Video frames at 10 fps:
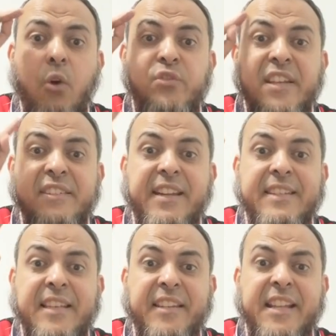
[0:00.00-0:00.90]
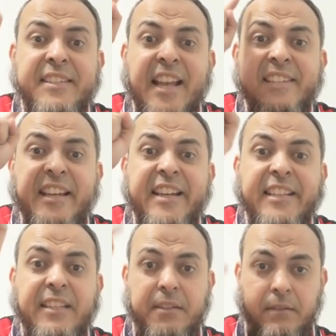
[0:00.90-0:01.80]
on the, the strength and the
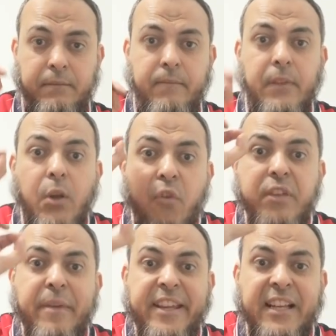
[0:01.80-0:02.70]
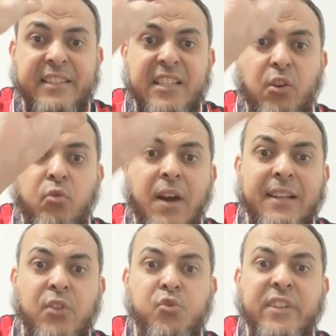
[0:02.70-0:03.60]
greatness of the miracles in the
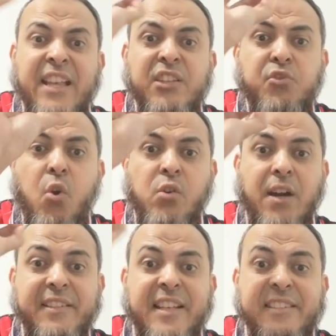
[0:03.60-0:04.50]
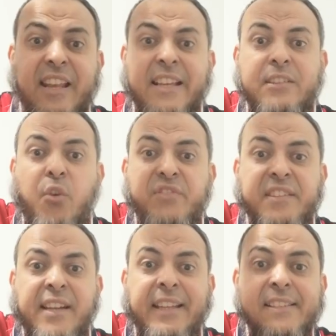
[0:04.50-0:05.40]
Quran and Sunnah is stronger than the light of
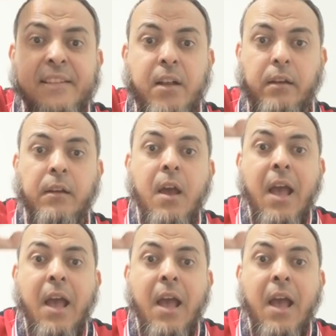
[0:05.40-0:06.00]
the sun in the sky.